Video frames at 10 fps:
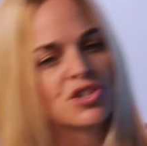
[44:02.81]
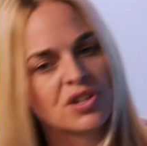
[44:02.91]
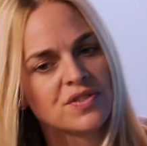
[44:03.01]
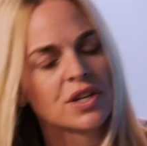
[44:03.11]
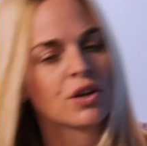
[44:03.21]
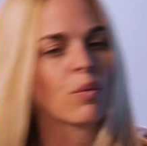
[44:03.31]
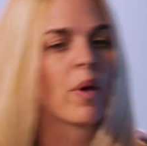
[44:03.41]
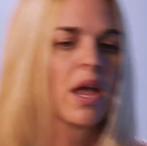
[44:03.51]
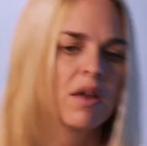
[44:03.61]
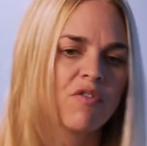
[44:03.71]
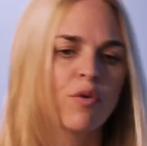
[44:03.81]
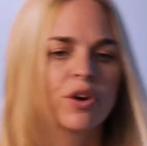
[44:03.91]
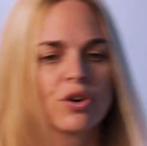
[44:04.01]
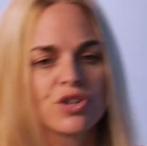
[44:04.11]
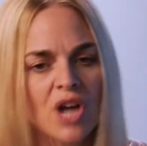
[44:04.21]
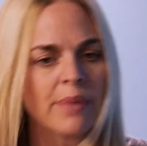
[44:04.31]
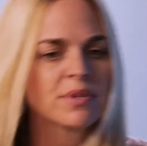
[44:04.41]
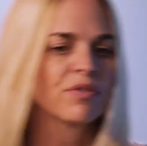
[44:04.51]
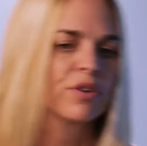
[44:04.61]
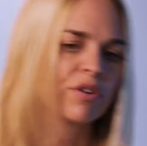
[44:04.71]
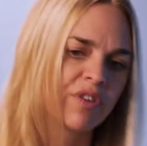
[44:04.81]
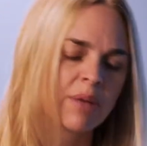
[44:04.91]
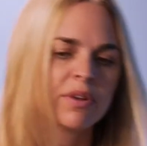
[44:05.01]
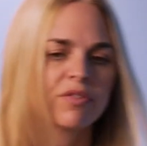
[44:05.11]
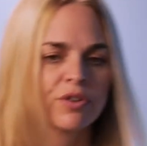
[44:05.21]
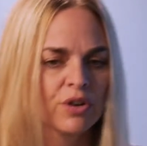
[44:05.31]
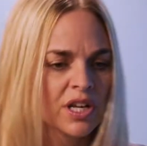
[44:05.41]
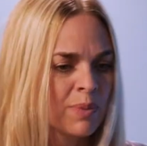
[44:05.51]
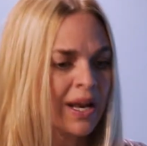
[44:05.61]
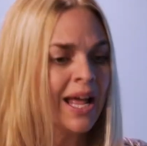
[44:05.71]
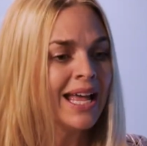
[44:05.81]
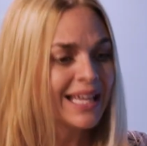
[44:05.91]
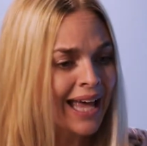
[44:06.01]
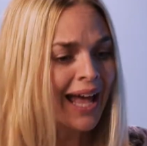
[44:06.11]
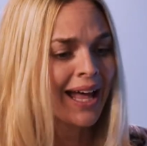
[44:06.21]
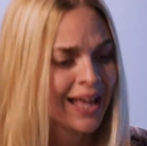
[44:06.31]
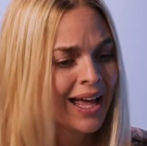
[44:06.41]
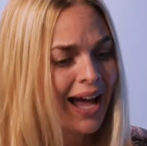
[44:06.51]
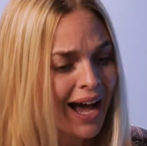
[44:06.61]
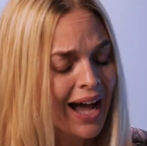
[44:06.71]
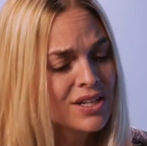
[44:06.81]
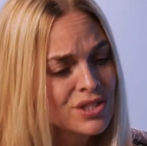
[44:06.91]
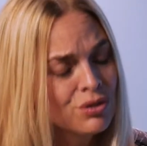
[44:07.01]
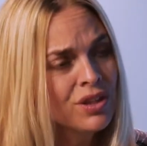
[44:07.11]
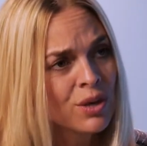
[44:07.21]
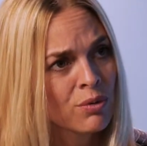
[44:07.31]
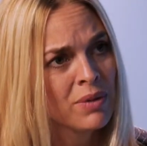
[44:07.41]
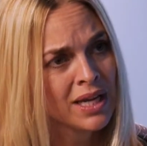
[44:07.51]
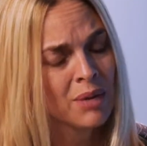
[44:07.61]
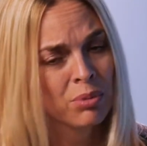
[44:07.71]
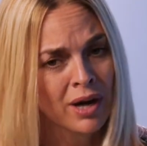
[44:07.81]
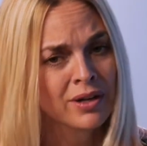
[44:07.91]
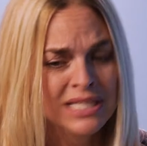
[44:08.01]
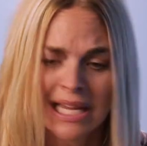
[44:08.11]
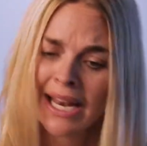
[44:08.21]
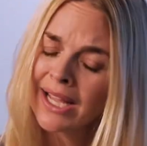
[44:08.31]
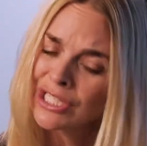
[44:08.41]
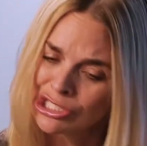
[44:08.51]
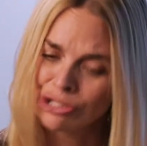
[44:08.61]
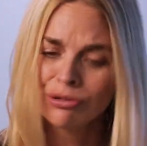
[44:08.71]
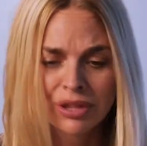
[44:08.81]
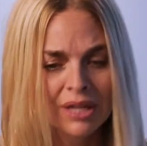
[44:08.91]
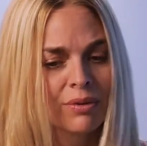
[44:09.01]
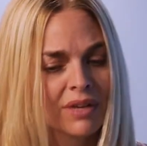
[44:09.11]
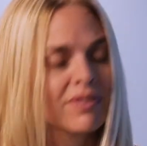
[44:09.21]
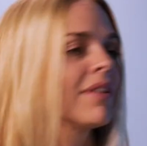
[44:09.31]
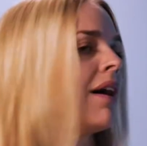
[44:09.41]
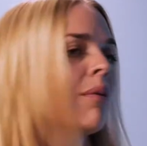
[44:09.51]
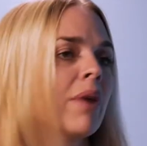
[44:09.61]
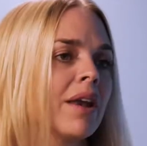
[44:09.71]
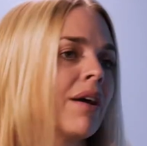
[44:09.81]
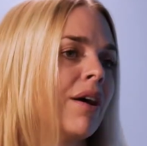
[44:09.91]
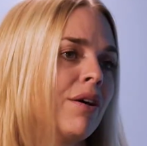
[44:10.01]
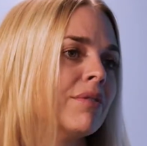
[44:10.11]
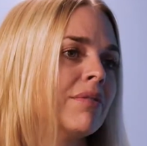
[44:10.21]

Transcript: shifting your weight for your jobs and for your family and for your kids. But yeah, I do think we're making progress, and I do think we have a long way to go.